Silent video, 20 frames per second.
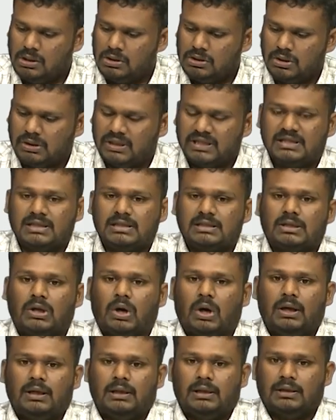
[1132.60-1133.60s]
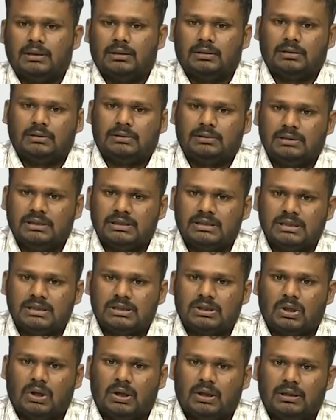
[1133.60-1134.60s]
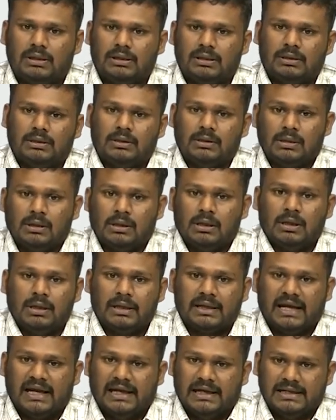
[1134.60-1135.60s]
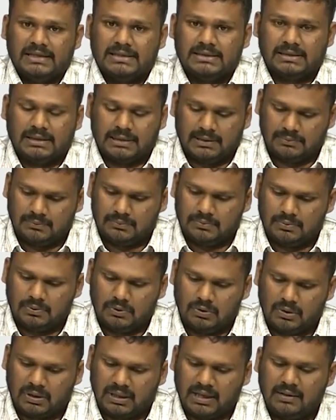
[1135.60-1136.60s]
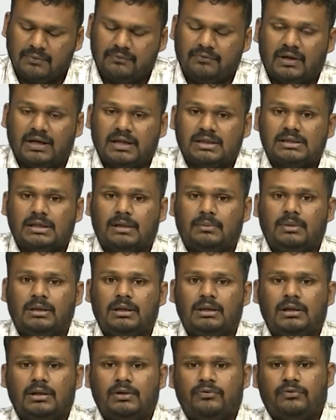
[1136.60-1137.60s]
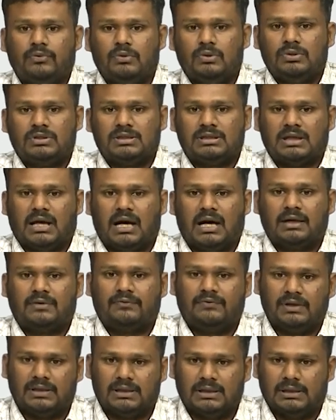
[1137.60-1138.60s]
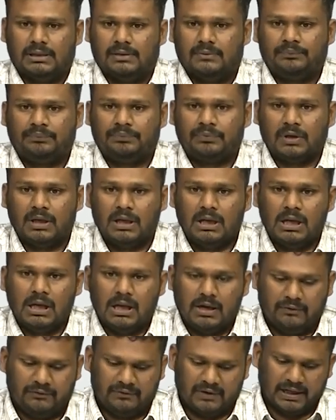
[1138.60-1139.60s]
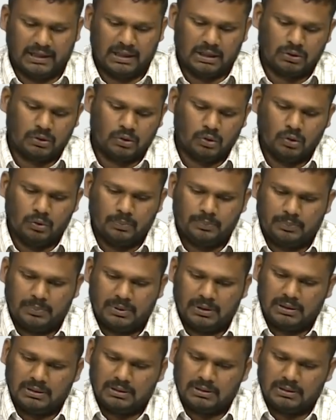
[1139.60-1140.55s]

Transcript: So, this is called this is called Cayley's theorem. Okay. For example, if you start with a finite group